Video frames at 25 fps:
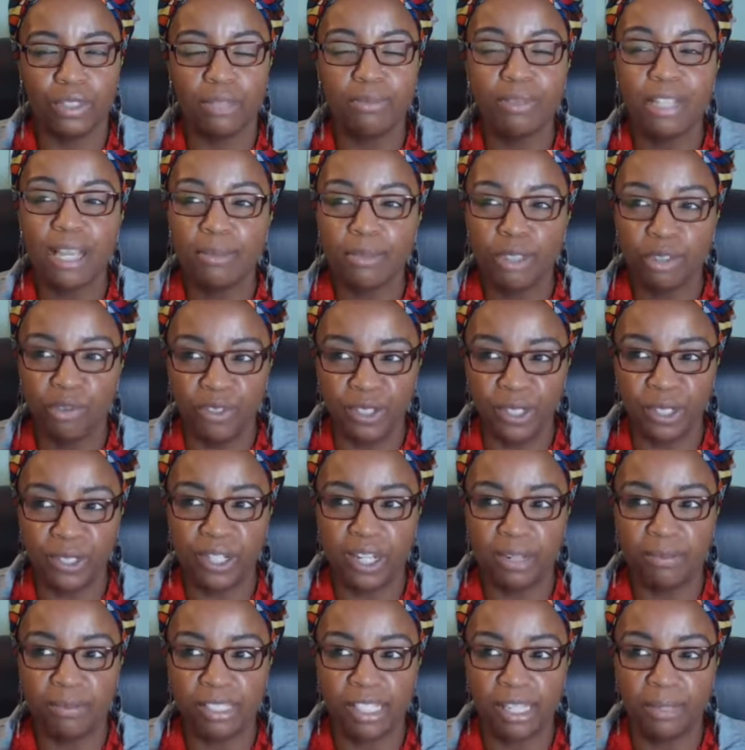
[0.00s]
Sometimes fear
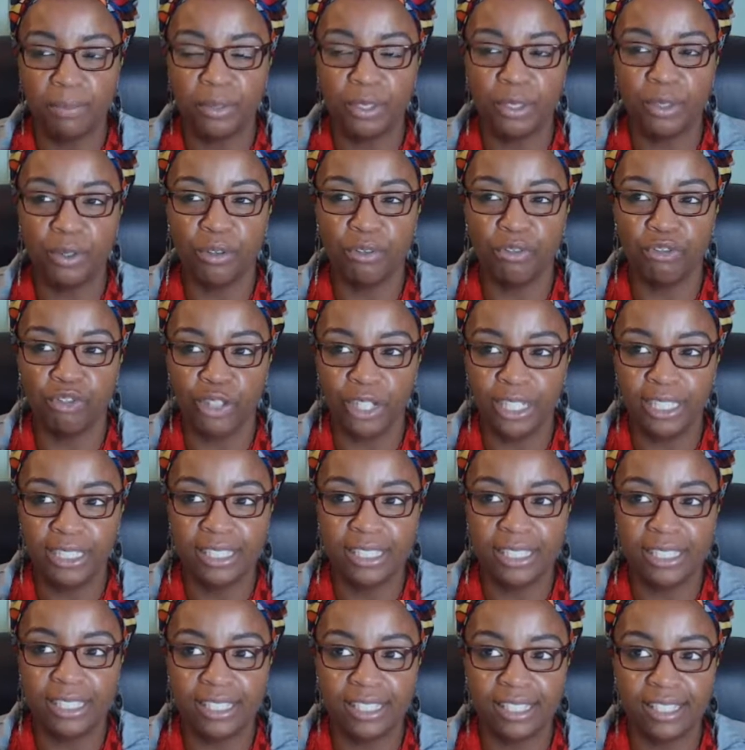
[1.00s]
comes up and you're
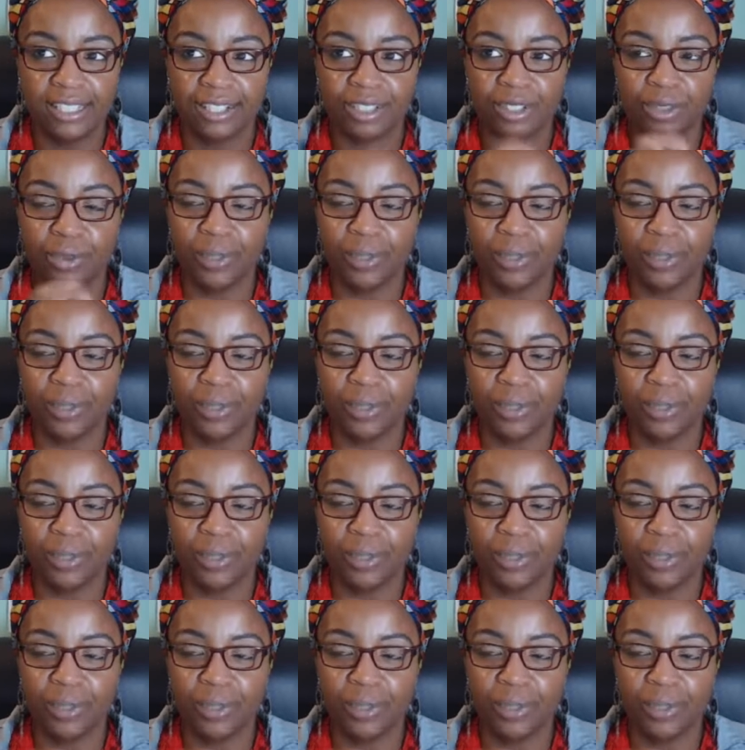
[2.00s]
afraid to listen